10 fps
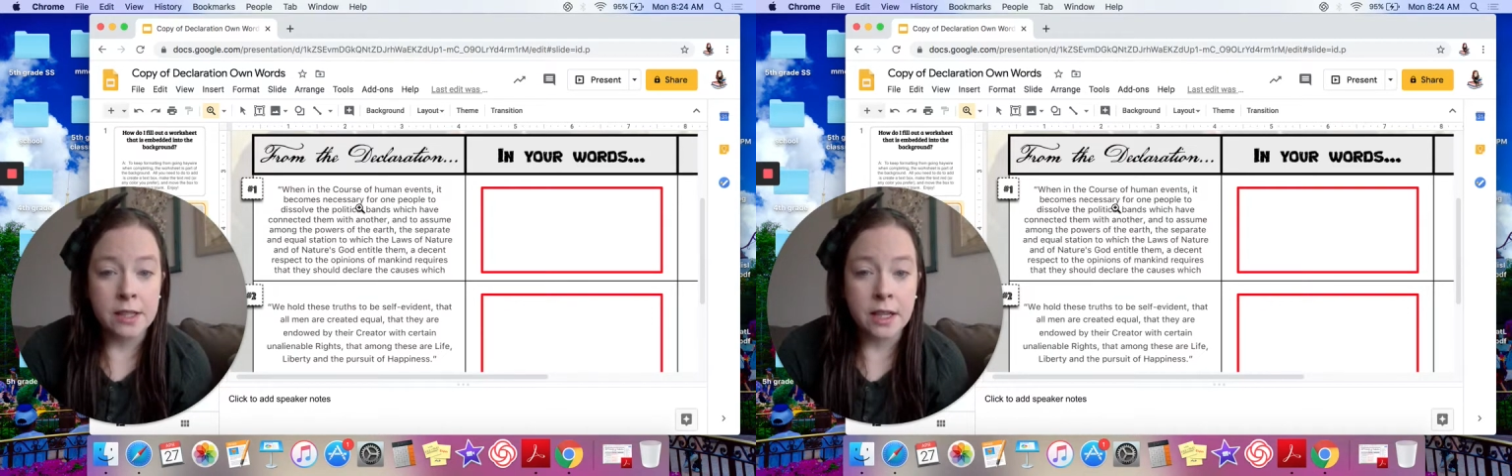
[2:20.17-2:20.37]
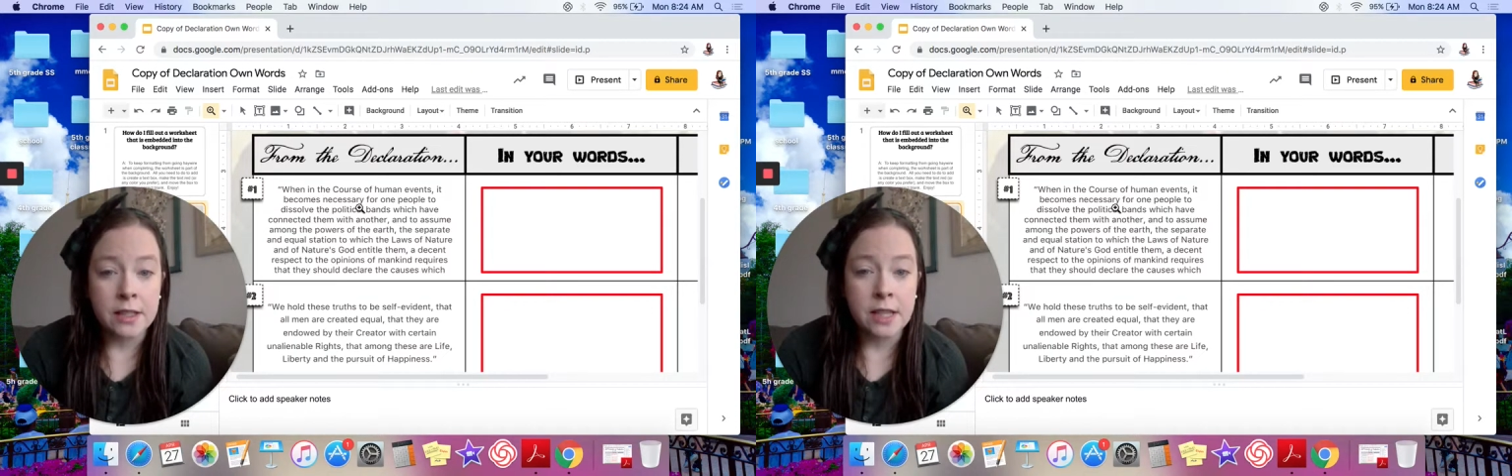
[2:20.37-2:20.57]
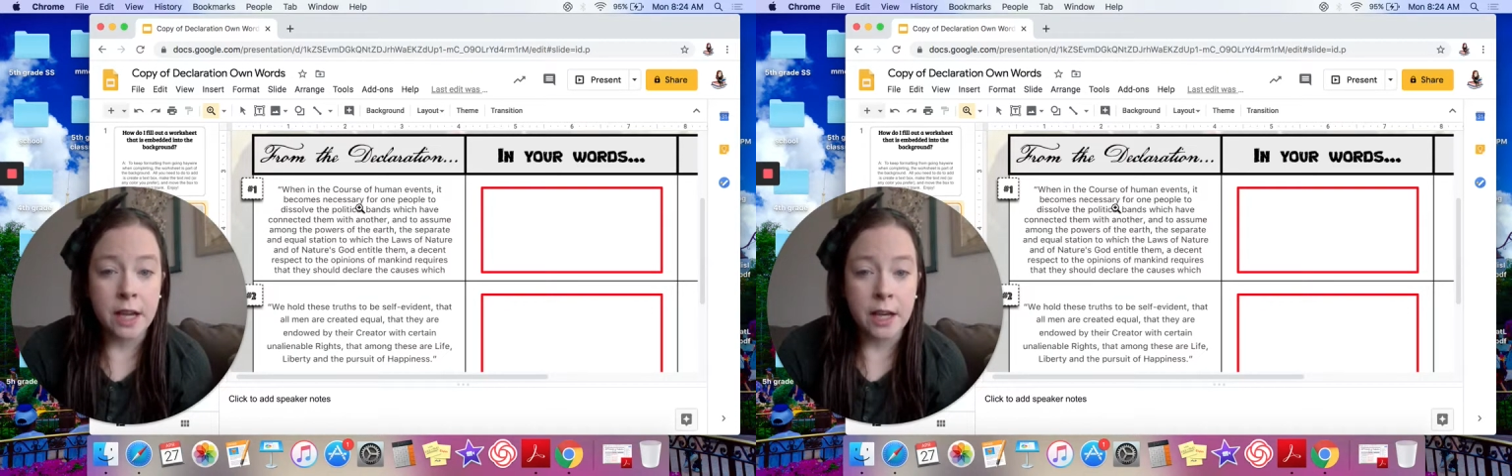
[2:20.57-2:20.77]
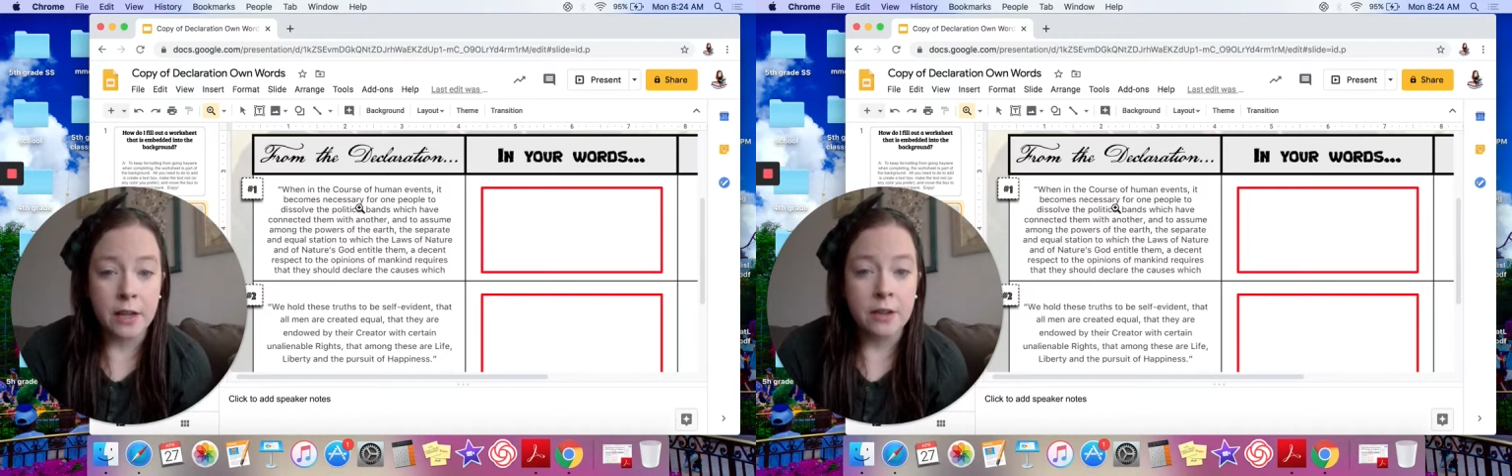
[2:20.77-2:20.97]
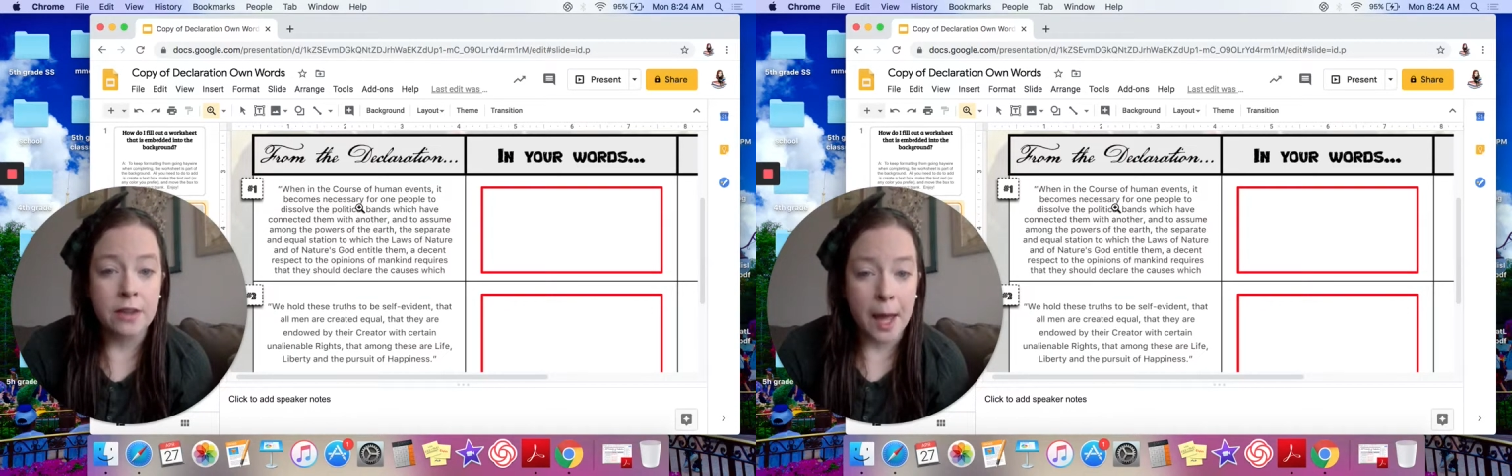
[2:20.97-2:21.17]

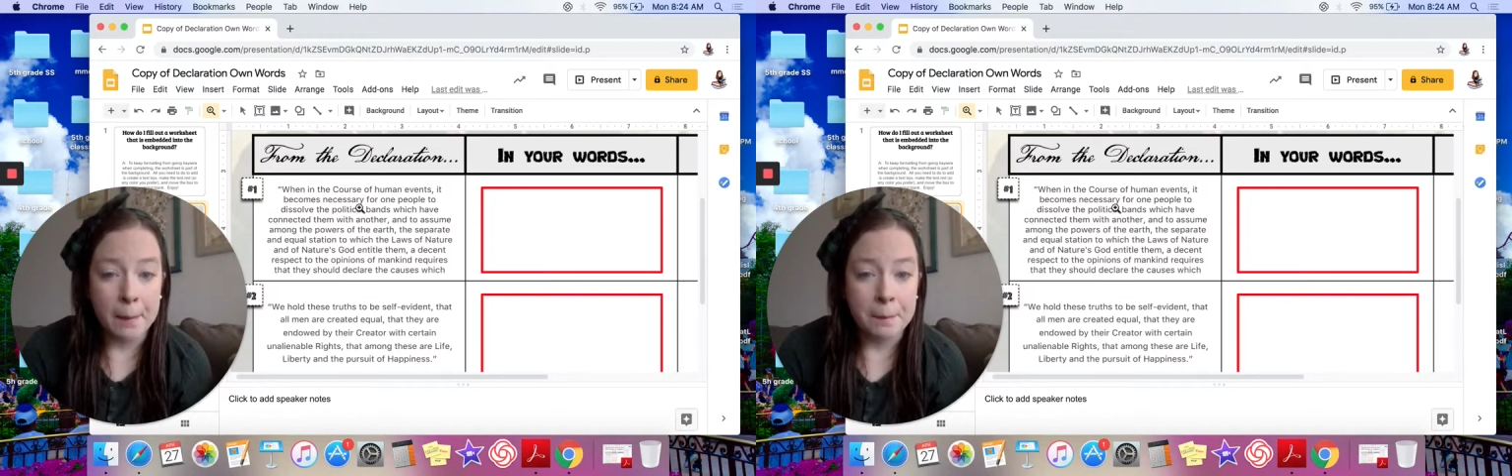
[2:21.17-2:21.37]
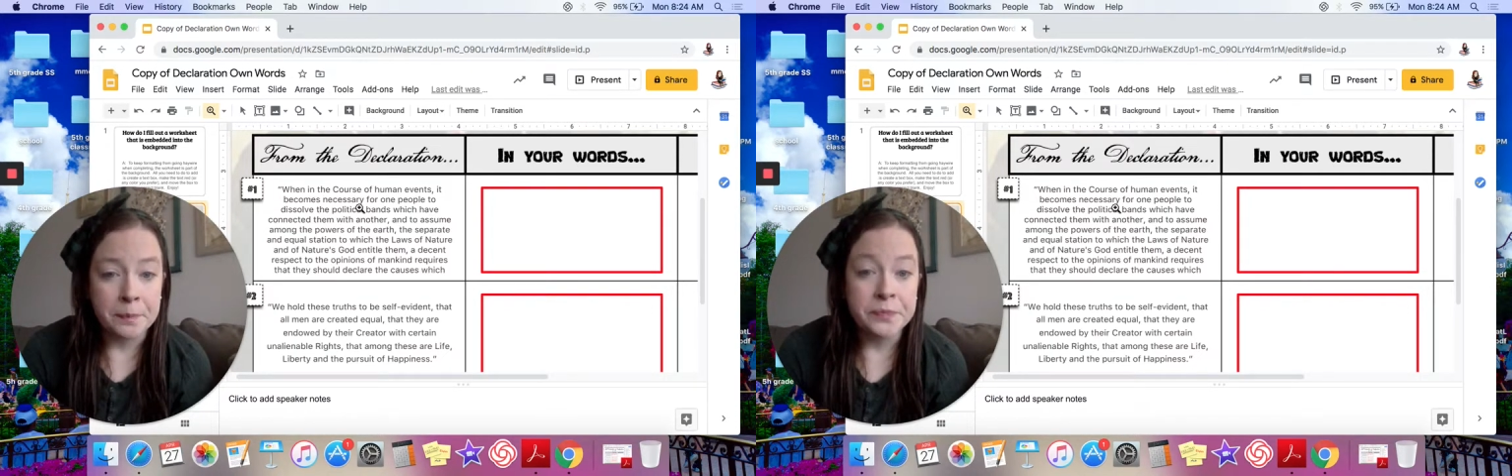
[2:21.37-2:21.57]
entitle them,